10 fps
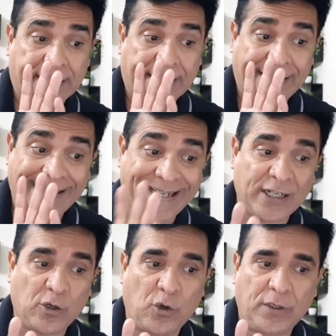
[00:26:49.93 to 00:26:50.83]

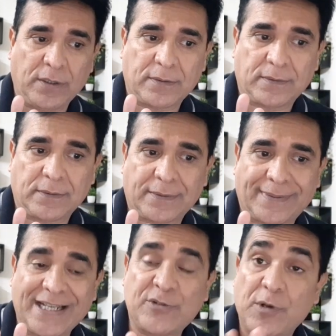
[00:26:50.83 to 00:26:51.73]
later on,
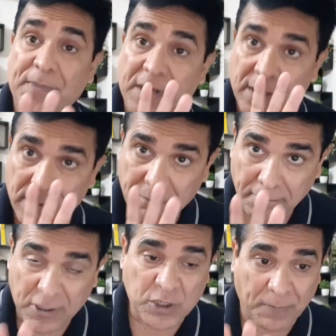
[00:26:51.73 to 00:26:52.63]
things will be
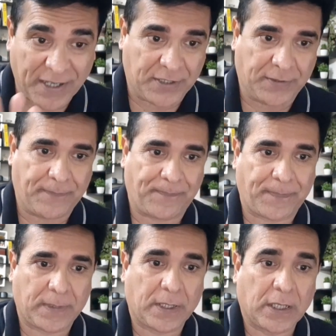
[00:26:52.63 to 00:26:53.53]
much better.
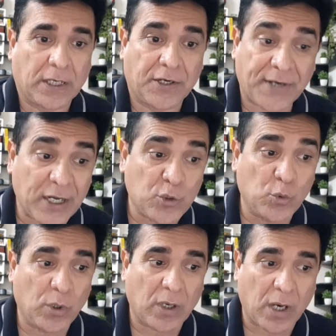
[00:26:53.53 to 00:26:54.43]
Try
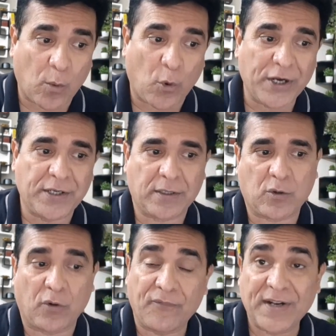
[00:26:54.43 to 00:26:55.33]
to avoid
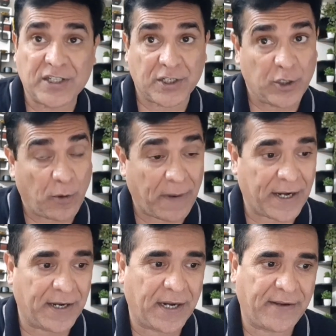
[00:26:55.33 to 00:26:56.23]
conflicts in your
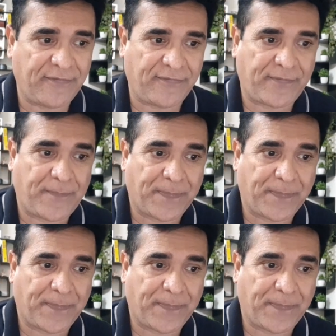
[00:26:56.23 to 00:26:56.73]
married life.